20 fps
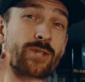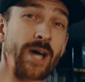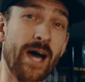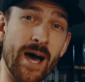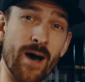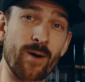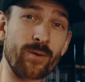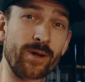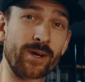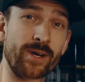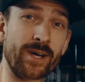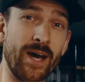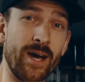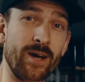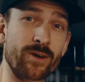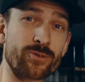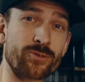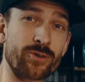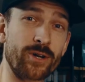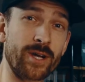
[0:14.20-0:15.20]
Town and
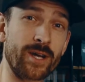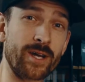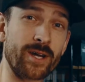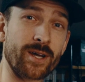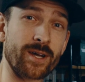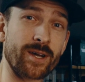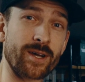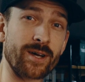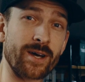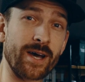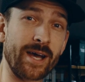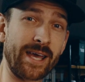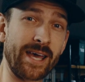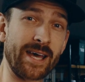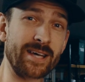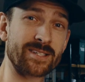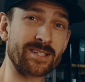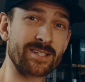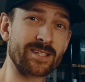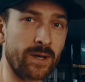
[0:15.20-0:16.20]
Country, I
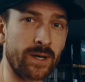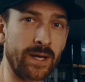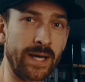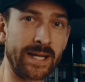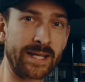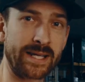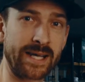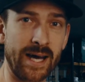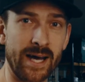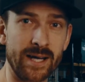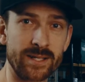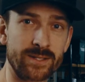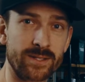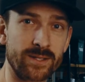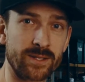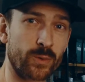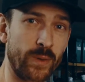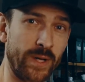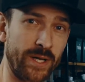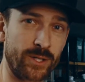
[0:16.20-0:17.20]
guess. It got
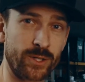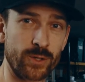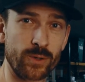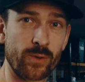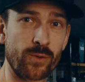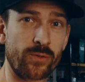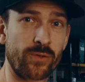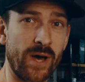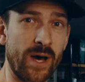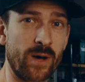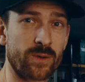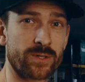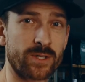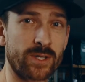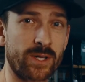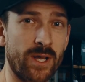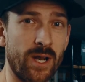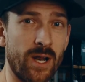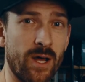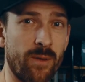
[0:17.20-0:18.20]

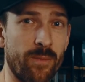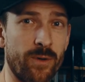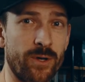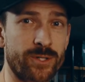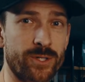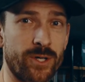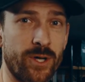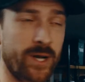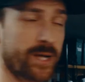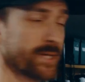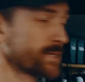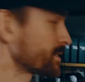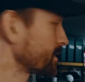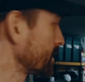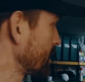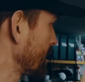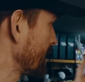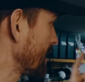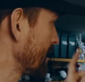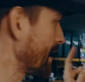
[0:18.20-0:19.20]
22,000 kilometers on it,
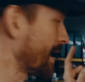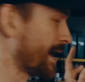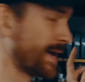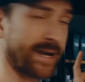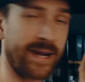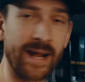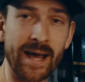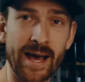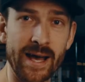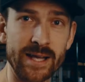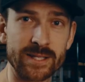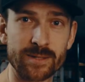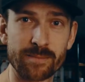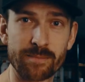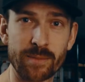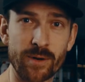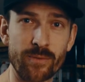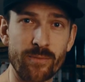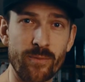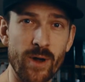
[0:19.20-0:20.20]
and it hasn't
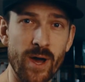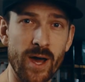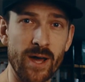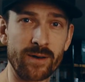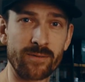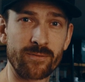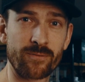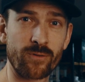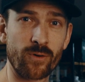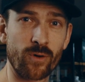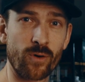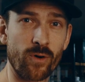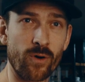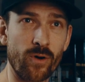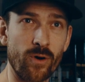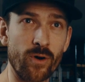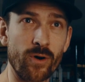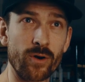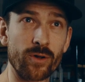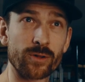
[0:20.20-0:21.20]
been ran
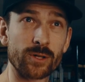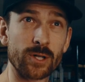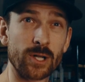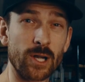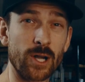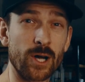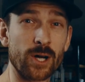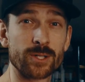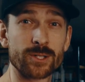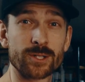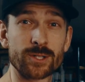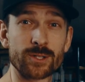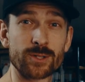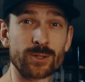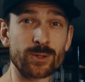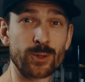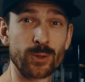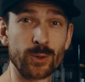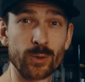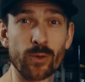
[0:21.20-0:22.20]
for the last
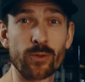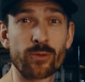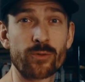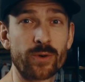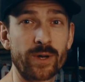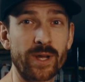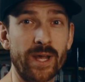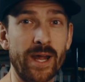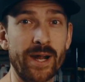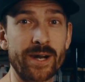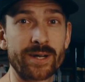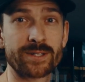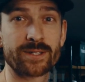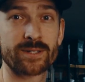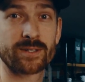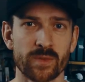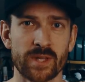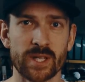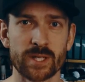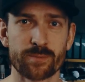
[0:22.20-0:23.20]
2 or 3
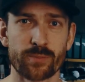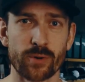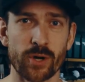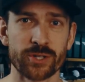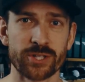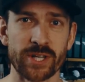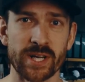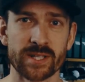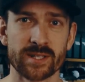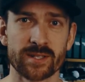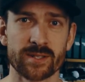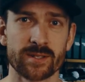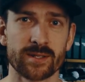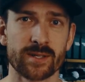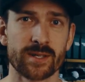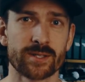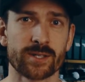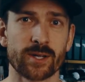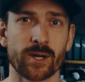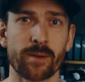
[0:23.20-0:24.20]
years. This project
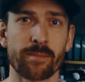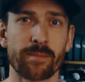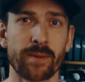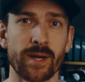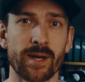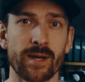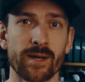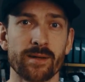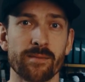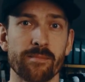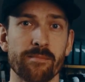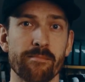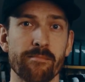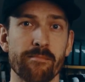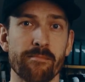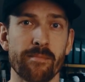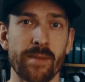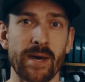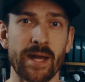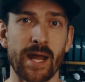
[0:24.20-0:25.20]
is gonna be
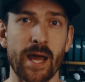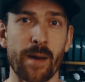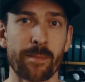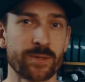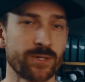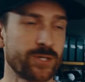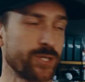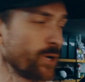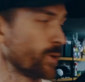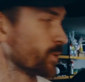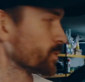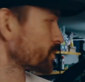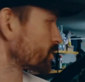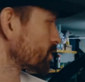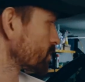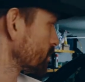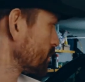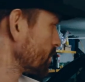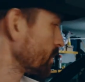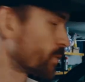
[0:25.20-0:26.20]
many
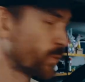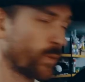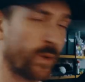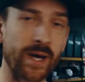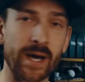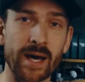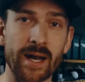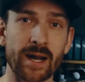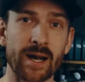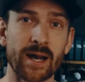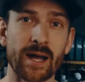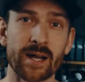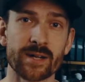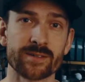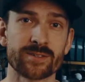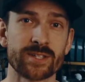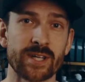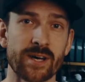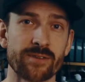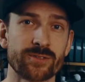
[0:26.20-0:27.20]
episodes. We got a lot of
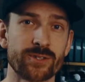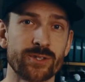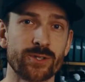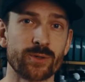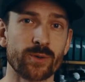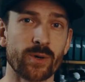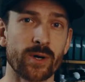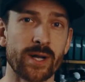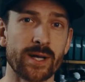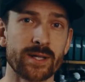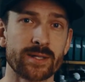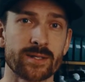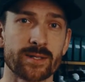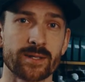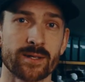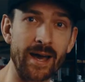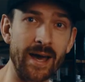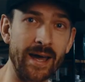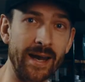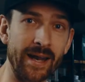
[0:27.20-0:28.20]
stuff to do on it,
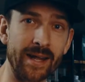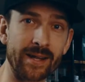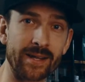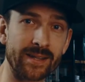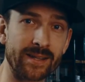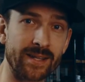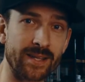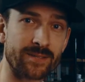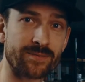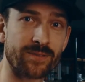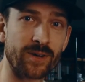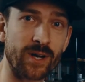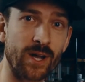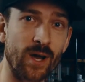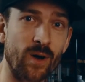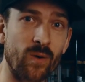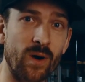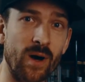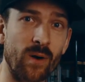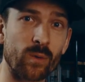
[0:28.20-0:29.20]
and in this
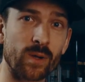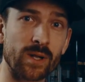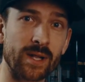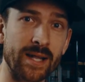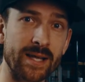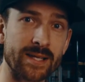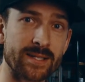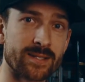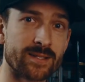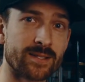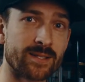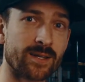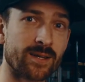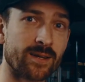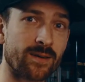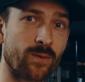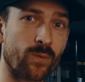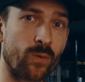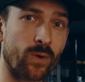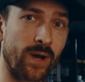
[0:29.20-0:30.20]
video I will list
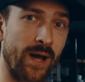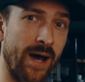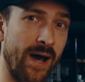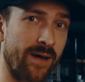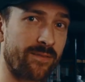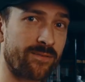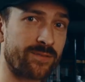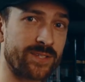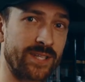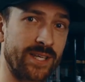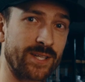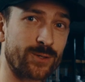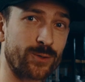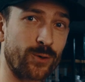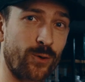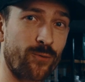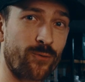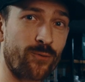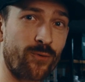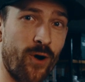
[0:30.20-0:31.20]
what I've seen
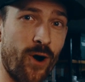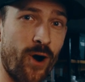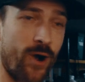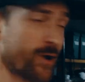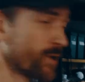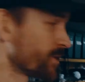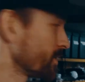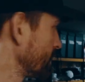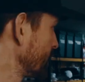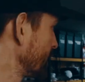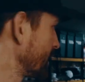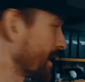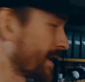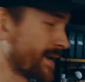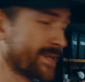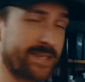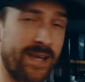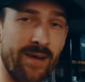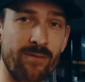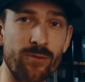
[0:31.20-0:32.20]
so far, and
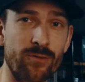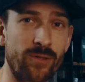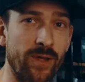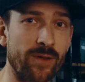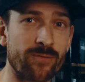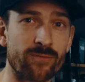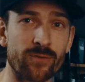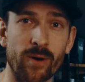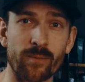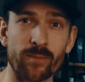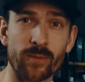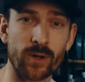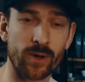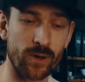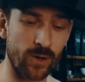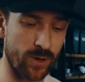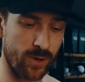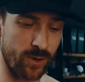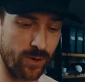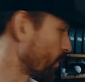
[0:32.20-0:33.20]
it's everything from
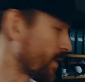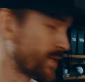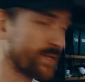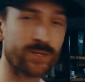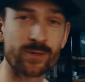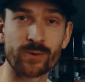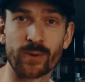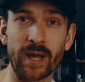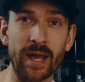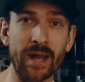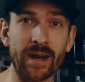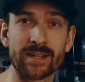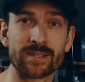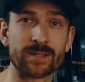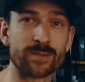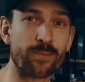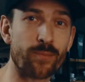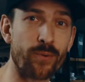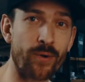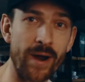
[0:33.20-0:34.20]
the windscreen,
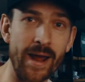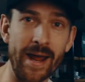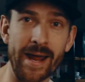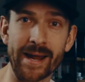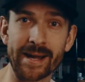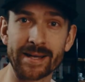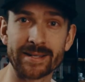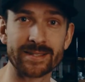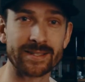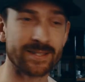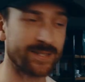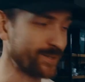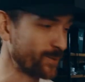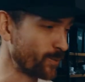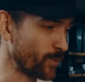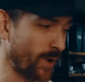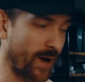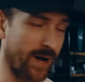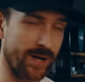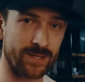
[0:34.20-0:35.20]
it's brakes, it's
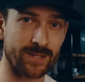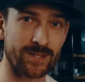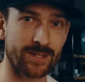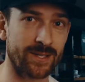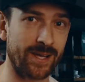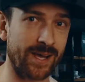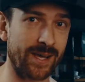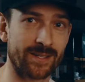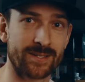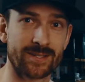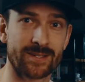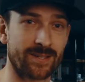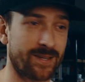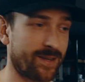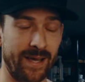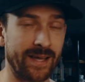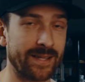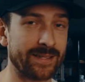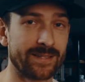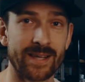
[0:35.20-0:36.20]
rust, it's
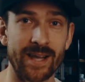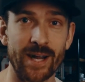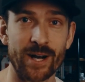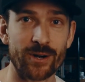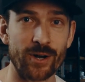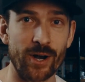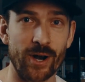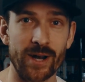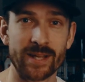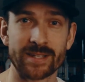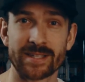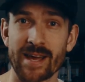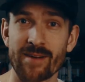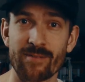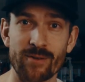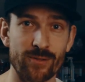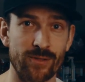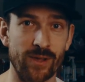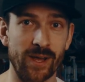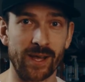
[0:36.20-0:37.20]
interior, it's
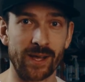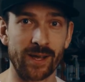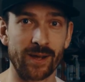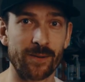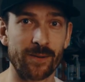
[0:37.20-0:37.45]
everything.